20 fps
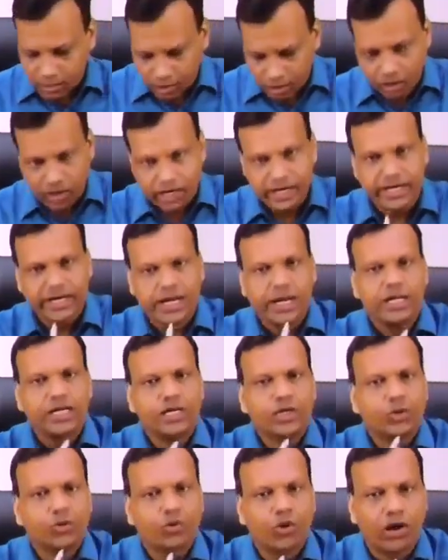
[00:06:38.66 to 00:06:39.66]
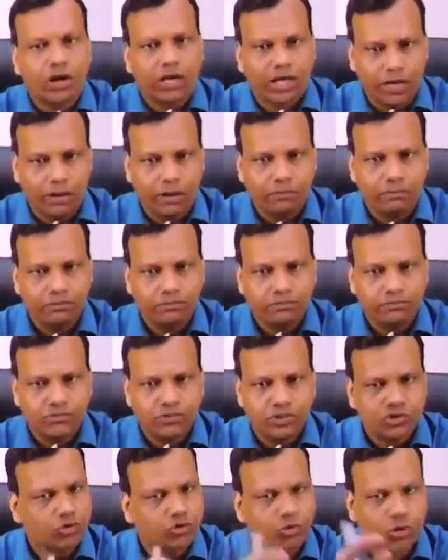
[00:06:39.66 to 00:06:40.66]
noradrenaline do not come.
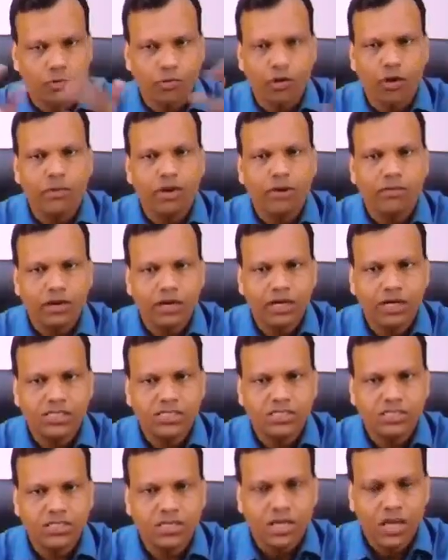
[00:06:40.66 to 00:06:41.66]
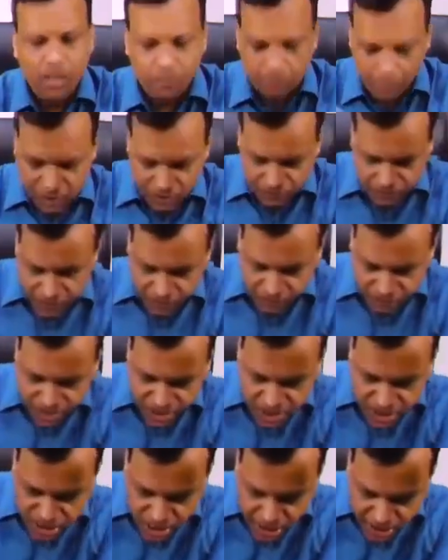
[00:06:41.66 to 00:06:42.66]
So no problem occurs. But when we
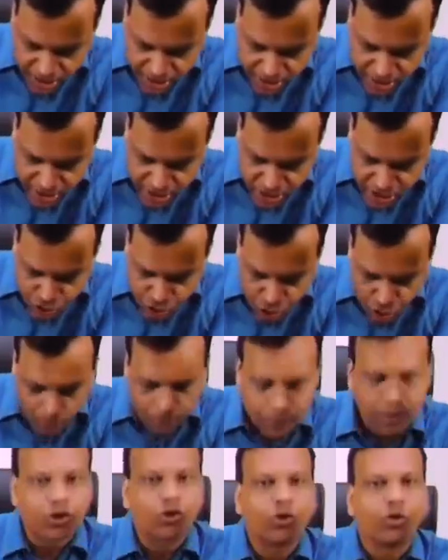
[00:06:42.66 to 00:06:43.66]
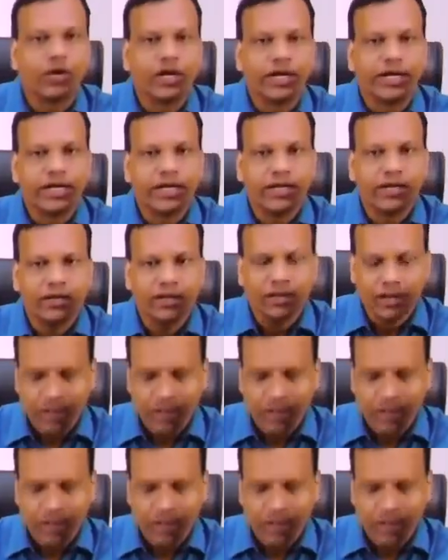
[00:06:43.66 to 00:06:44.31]
suddenly stop clonidine,